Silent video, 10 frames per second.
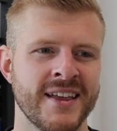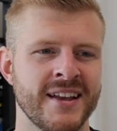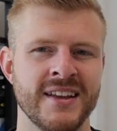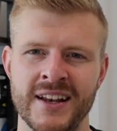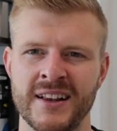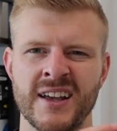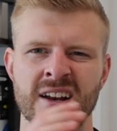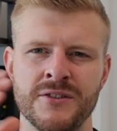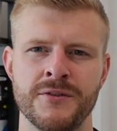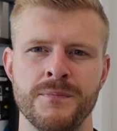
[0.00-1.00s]
They're little
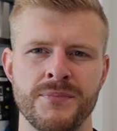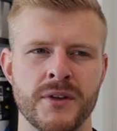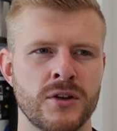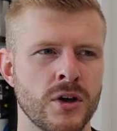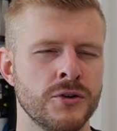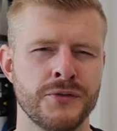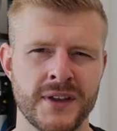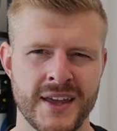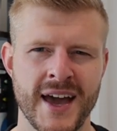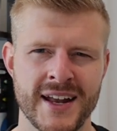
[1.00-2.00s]
kind of golf
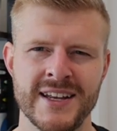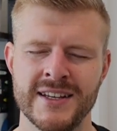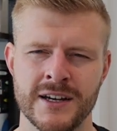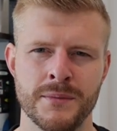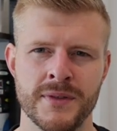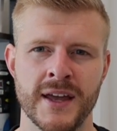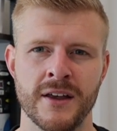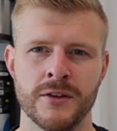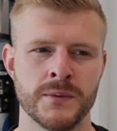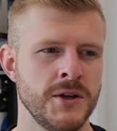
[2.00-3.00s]
caddy type
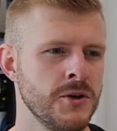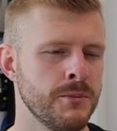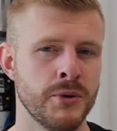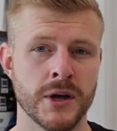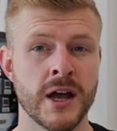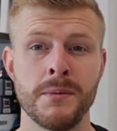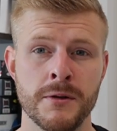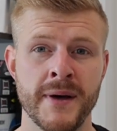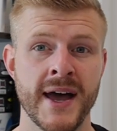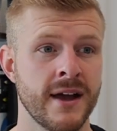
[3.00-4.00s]
things where you can put a couple
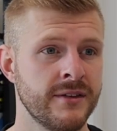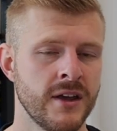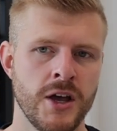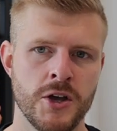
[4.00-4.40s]
of bags,